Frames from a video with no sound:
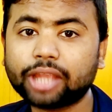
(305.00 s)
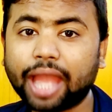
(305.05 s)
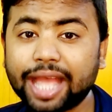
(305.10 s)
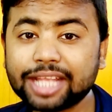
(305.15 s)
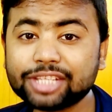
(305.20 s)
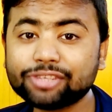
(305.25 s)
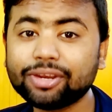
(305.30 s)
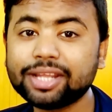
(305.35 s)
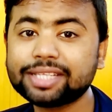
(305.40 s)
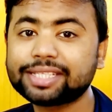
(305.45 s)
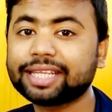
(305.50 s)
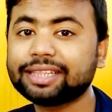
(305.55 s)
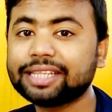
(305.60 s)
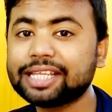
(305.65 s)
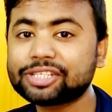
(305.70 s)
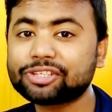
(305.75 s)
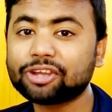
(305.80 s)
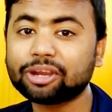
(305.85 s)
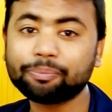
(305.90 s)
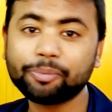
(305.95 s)
As you listen
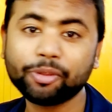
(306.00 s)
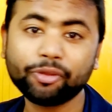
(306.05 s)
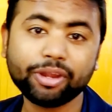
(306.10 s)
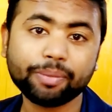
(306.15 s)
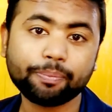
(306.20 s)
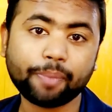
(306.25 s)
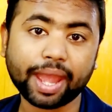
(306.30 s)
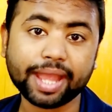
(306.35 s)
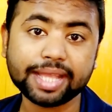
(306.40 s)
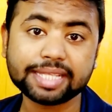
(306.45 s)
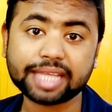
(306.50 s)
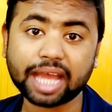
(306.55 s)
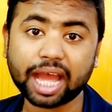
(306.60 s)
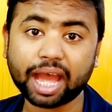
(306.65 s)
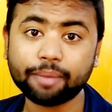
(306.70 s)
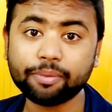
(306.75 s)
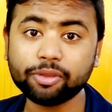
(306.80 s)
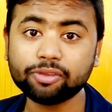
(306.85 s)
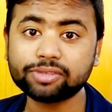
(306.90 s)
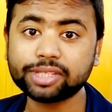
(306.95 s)
this song, PewDiePie is
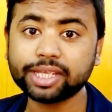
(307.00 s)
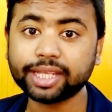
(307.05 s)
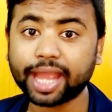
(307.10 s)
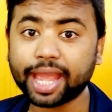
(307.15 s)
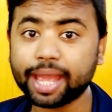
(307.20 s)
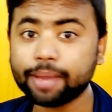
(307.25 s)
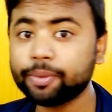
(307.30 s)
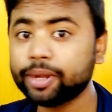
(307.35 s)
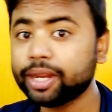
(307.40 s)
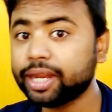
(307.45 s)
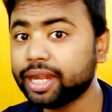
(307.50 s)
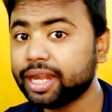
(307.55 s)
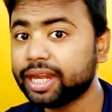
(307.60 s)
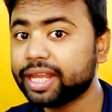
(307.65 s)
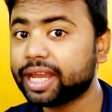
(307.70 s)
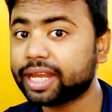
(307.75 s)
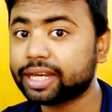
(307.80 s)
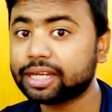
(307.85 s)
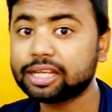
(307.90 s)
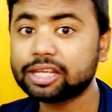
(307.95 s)
abusing every
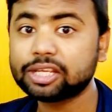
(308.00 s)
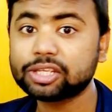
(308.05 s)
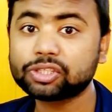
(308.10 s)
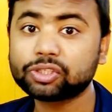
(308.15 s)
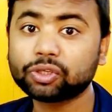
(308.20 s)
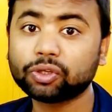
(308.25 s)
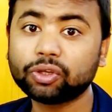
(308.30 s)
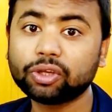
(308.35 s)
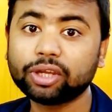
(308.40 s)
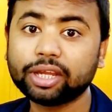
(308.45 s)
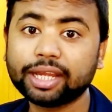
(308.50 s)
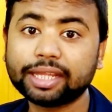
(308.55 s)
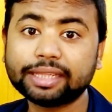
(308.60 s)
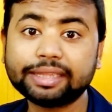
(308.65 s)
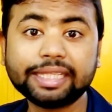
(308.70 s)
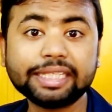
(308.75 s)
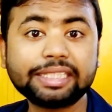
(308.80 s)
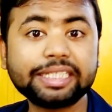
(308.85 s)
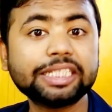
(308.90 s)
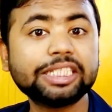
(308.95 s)
Indian. So
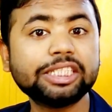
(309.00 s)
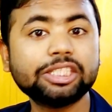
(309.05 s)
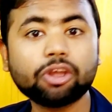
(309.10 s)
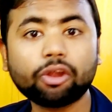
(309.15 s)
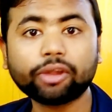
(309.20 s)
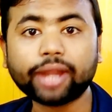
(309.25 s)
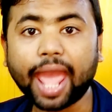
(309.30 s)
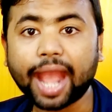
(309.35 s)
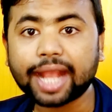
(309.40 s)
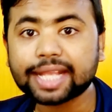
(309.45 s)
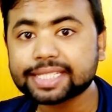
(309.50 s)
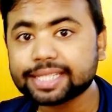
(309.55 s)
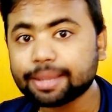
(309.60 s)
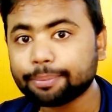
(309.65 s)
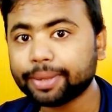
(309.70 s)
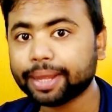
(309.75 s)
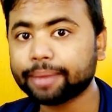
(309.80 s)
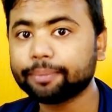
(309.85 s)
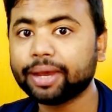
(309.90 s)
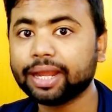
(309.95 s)
this is not
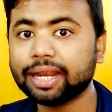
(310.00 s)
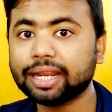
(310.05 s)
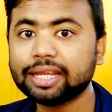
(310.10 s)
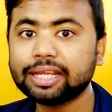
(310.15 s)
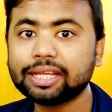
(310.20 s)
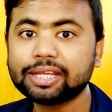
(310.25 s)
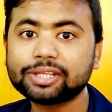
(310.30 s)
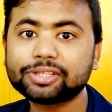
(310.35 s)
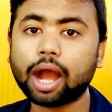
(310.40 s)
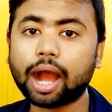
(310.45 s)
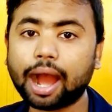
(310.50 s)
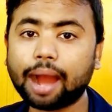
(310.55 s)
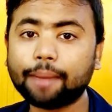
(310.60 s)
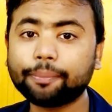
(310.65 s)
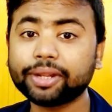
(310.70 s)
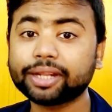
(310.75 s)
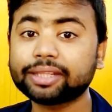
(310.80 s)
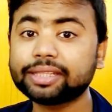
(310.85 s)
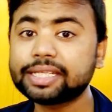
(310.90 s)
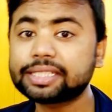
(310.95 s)
acceptable.
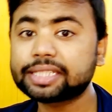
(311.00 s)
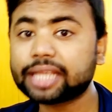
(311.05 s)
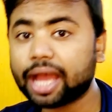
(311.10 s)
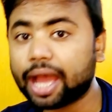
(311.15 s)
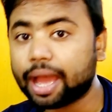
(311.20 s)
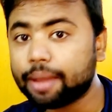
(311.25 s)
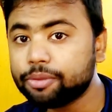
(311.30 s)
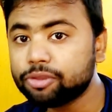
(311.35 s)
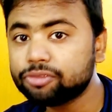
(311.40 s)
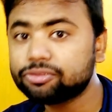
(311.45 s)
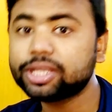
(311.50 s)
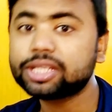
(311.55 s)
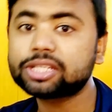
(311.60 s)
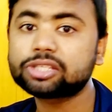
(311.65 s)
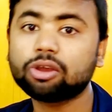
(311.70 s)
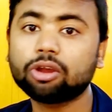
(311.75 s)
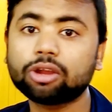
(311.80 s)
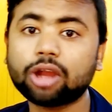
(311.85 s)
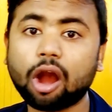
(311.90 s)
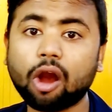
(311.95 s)
After this abusing
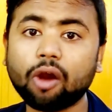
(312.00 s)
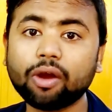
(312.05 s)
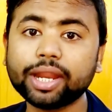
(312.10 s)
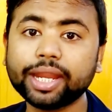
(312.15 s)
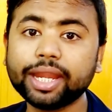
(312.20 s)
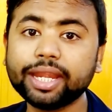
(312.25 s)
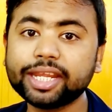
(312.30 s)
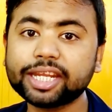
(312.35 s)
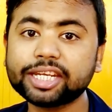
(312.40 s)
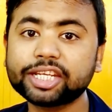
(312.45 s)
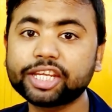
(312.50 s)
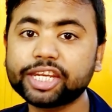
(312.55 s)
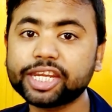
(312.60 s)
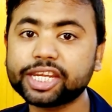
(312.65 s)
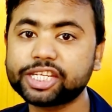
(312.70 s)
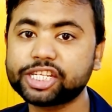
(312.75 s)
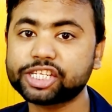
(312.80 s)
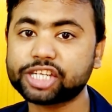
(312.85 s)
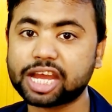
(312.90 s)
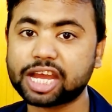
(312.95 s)
song, all Indian
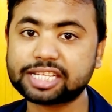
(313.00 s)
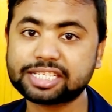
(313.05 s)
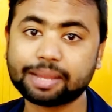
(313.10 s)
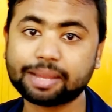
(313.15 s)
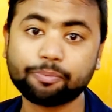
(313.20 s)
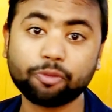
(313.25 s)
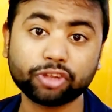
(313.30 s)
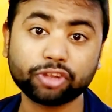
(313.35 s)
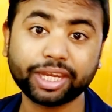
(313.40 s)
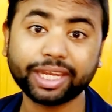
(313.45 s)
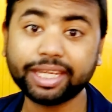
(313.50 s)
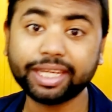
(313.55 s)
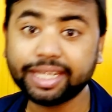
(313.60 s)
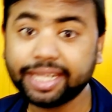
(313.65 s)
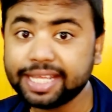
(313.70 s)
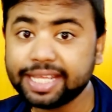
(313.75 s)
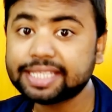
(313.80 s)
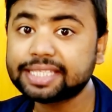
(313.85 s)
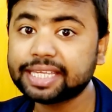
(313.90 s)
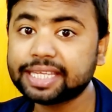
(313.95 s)
creators are supporting
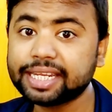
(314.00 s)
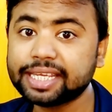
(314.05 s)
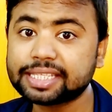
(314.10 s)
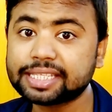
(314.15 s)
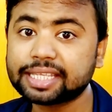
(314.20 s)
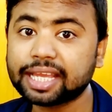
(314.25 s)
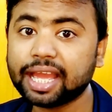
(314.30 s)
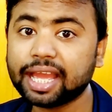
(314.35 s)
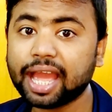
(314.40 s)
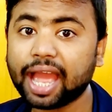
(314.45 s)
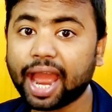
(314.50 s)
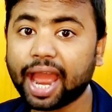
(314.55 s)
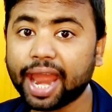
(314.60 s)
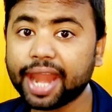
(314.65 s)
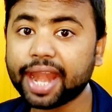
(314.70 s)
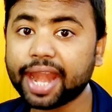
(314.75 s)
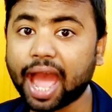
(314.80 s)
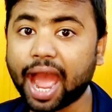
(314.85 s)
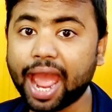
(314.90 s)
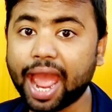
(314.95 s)
T-Series.
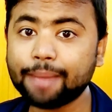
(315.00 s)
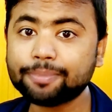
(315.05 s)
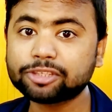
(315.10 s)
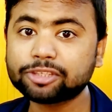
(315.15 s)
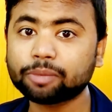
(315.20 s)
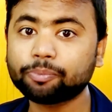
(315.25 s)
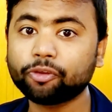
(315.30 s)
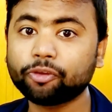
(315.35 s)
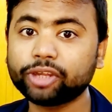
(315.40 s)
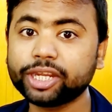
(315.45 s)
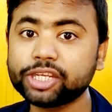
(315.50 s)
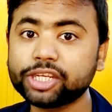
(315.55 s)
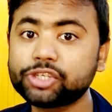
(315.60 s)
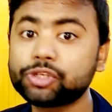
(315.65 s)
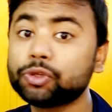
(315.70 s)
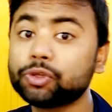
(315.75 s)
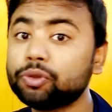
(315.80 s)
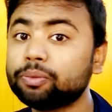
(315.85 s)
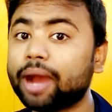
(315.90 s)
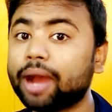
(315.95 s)
And I am supporting
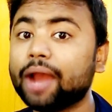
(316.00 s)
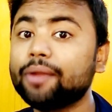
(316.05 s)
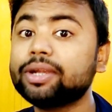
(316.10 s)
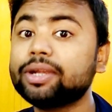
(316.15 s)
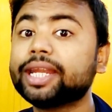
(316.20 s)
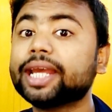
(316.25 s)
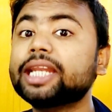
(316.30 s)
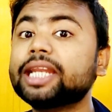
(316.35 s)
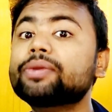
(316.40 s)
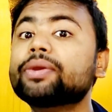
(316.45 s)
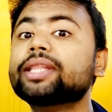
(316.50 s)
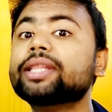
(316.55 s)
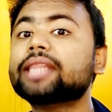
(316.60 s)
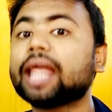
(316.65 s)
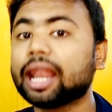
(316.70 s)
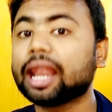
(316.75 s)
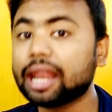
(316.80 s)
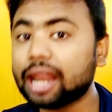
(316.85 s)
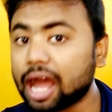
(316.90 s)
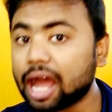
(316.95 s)
to whom I will tell you in
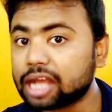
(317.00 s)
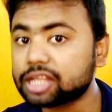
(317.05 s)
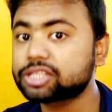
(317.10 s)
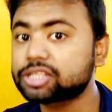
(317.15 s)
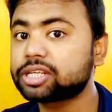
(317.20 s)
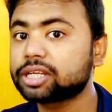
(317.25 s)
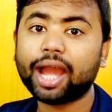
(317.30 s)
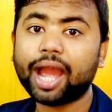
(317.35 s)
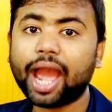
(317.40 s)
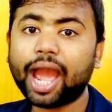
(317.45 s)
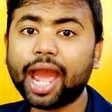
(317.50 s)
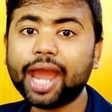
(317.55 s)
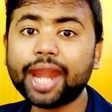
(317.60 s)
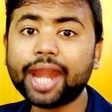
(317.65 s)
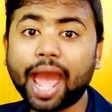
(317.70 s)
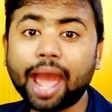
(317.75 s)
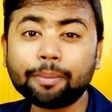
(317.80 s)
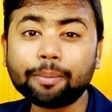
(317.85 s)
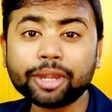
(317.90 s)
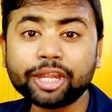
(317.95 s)
the last. And
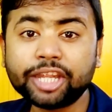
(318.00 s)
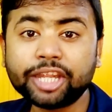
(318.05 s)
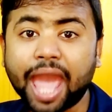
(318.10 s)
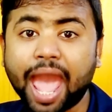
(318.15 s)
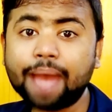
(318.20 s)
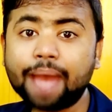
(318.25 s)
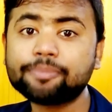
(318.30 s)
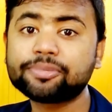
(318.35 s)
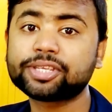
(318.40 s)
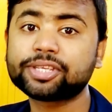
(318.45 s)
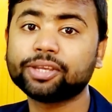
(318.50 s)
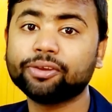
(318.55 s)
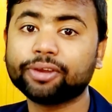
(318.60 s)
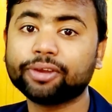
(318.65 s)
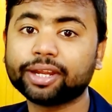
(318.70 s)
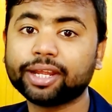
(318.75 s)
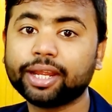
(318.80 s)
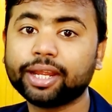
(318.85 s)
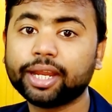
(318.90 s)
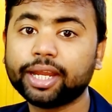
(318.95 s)
I am damn
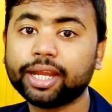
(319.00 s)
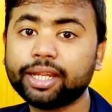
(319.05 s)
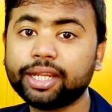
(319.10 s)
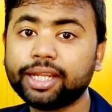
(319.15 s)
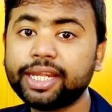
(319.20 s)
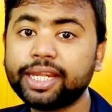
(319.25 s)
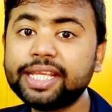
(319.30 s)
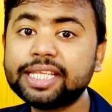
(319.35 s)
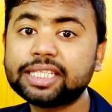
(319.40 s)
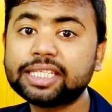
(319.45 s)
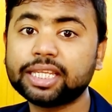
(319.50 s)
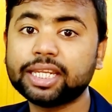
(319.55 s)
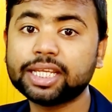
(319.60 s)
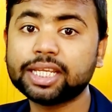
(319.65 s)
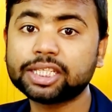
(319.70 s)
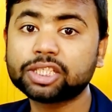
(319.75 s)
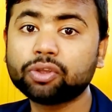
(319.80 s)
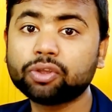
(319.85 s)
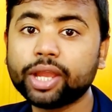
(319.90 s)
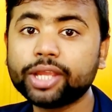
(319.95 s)
sure T-Series
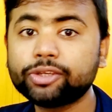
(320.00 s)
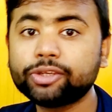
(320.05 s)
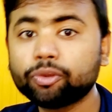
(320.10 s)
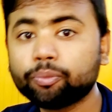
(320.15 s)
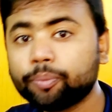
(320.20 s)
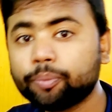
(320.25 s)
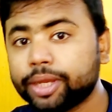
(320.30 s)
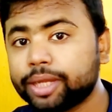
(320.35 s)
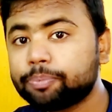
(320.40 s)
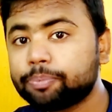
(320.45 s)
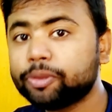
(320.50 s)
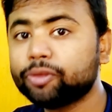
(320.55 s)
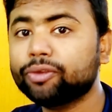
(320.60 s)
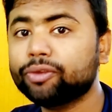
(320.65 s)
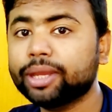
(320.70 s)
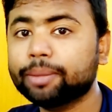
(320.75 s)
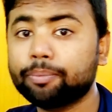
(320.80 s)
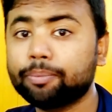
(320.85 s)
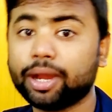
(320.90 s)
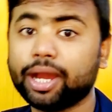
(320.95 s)
is going to beat
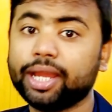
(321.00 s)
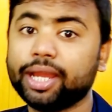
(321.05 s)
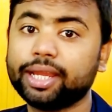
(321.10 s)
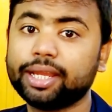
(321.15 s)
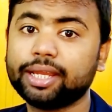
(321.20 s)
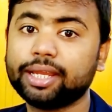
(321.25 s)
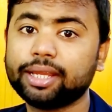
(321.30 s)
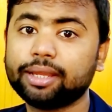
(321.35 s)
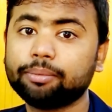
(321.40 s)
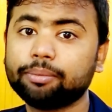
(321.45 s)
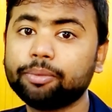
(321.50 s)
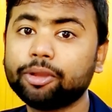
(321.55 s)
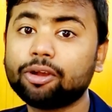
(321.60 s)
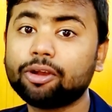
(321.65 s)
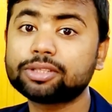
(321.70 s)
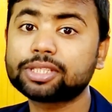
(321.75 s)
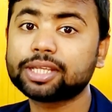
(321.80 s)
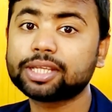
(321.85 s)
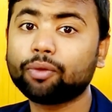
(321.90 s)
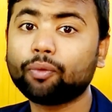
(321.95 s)
PewDiePie.
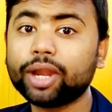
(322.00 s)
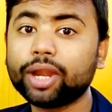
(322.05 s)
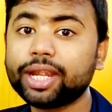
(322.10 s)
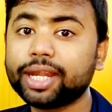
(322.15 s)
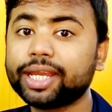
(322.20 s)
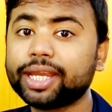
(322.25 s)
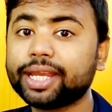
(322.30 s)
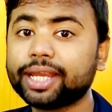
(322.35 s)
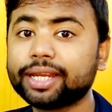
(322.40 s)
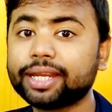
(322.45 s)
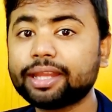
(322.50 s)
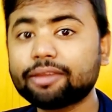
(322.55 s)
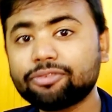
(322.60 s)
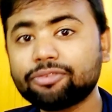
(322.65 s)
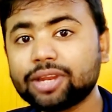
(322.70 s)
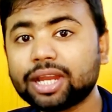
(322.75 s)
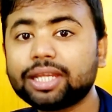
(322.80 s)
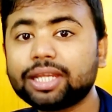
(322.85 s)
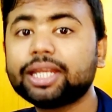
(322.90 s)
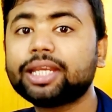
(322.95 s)
Because one day,
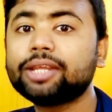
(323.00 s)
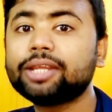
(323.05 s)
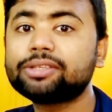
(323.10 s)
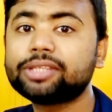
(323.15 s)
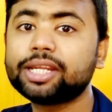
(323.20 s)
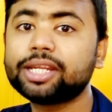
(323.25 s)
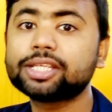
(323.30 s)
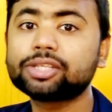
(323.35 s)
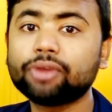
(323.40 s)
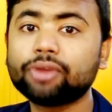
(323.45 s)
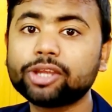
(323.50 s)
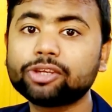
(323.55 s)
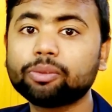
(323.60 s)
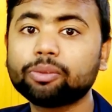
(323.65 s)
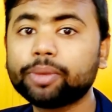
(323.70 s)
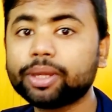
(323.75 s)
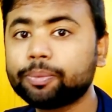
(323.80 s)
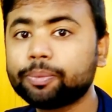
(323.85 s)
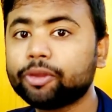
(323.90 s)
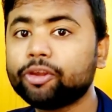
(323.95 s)
definitely T-Series is going to
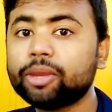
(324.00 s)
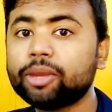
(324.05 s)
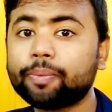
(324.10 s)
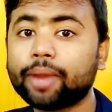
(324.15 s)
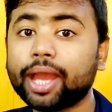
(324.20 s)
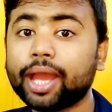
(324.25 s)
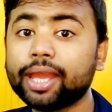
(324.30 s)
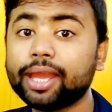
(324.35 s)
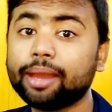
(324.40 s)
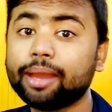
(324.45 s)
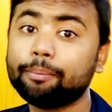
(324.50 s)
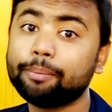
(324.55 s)
beat PewDiePie.